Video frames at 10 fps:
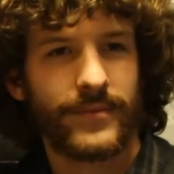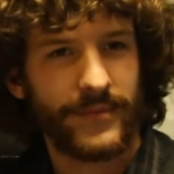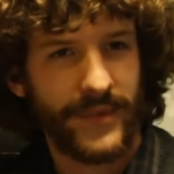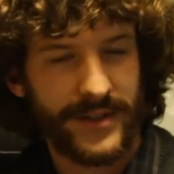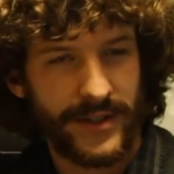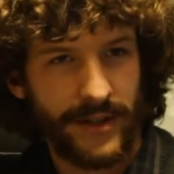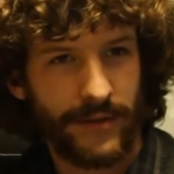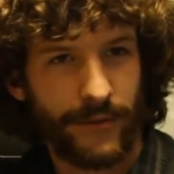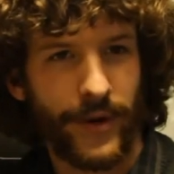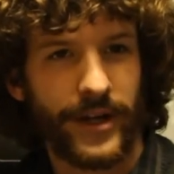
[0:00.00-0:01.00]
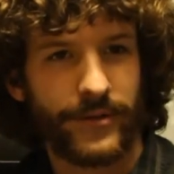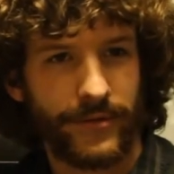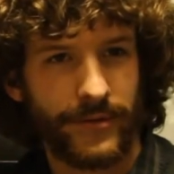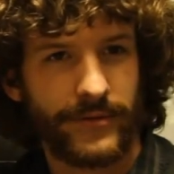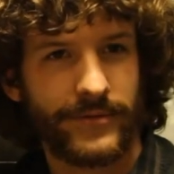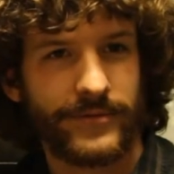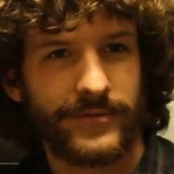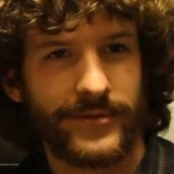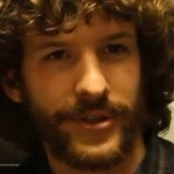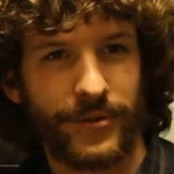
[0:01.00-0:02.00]
let's get a regular
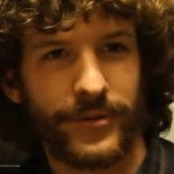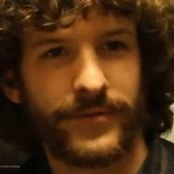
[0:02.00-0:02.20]
degree